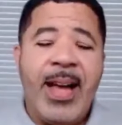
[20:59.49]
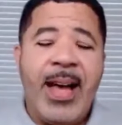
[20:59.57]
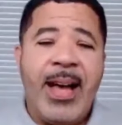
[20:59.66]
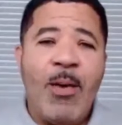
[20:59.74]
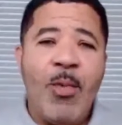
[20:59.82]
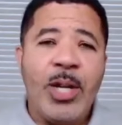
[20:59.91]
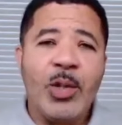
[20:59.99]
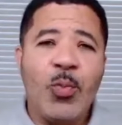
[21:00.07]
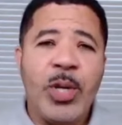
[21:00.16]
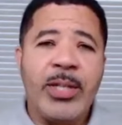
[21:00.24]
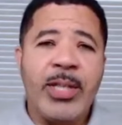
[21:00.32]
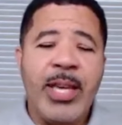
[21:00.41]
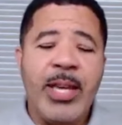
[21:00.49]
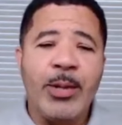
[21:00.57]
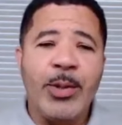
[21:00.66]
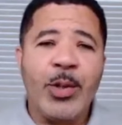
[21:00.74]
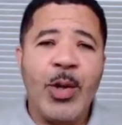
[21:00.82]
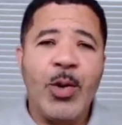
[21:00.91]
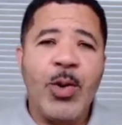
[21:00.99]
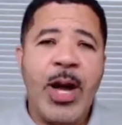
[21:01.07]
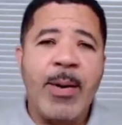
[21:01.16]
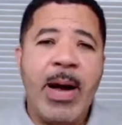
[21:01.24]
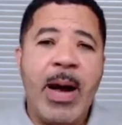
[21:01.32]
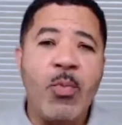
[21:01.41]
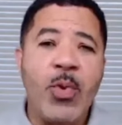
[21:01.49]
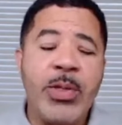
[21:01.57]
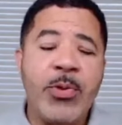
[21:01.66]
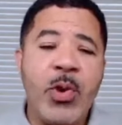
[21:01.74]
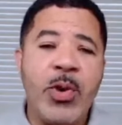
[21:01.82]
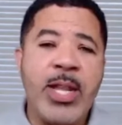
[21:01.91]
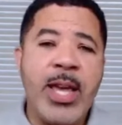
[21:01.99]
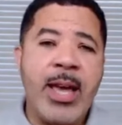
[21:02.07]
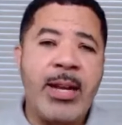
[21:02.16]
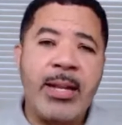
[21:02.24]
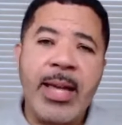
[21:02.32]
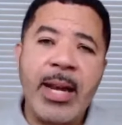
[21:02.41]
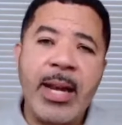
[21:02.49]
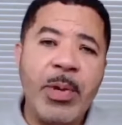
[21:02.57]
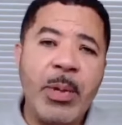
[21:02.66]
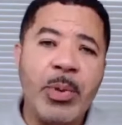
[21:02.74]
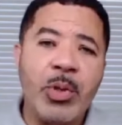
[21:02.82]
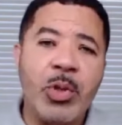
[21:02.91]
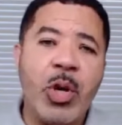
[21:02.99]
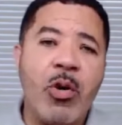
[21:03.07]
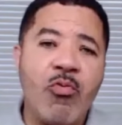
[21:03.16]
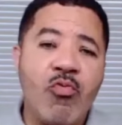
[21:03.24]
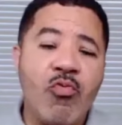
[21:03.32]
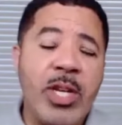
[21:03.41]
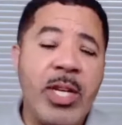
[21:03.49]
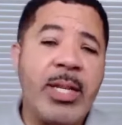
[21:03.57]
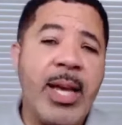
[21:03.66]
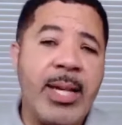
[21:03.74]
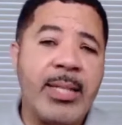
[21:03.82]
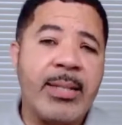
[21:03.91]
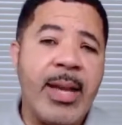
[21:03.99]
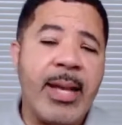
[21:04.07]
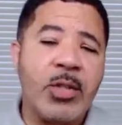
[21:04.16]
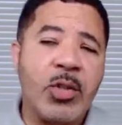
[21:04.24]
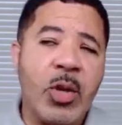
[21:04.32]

I watched What the Health, so I'm with you on that. And a lot of people don't realize that.